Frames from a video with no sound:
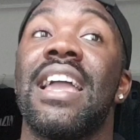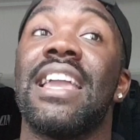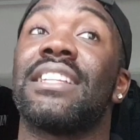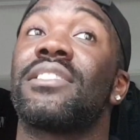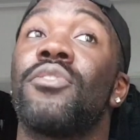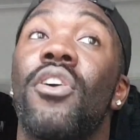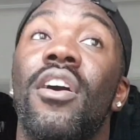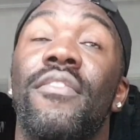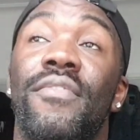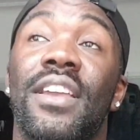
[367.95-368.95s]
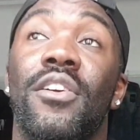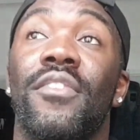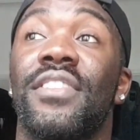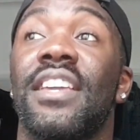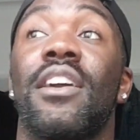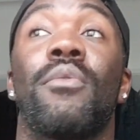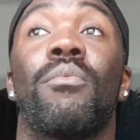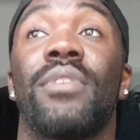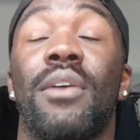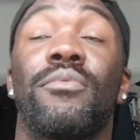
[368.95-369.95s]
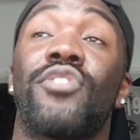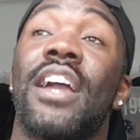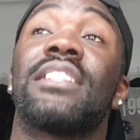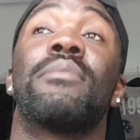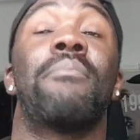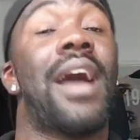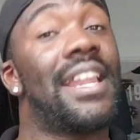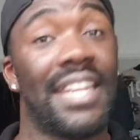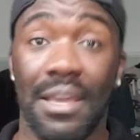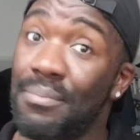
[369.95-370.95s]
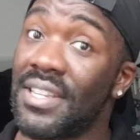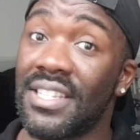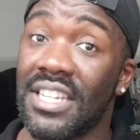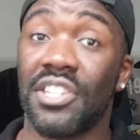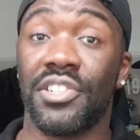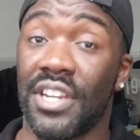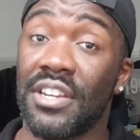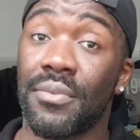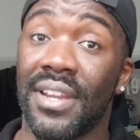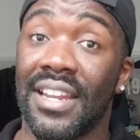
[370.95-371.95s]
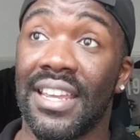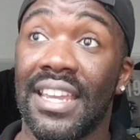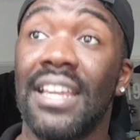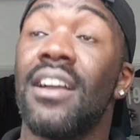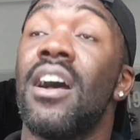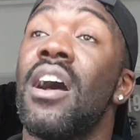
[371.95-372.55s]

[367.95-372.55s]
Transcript: it's not a thing of they're trying to mind their business genuinely.